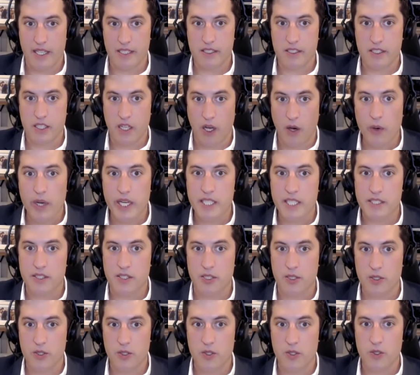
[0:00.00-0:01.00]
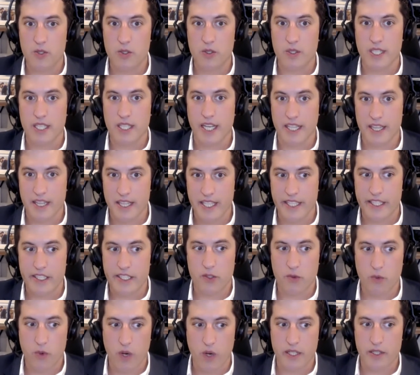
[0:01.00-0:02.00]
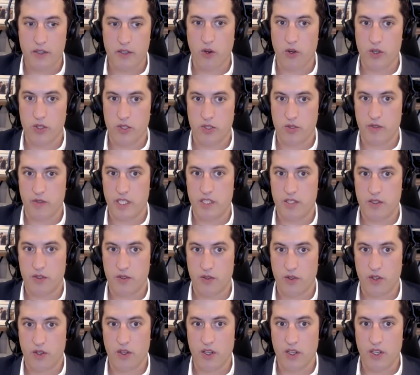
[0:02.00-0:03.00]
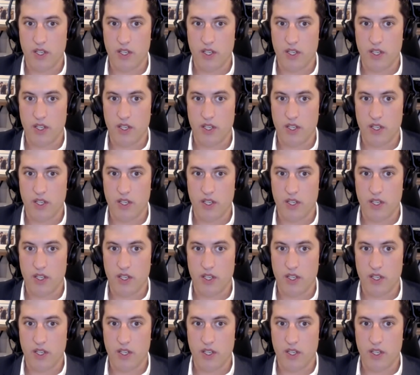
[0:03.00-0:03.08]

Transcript: going to at least one grocery store.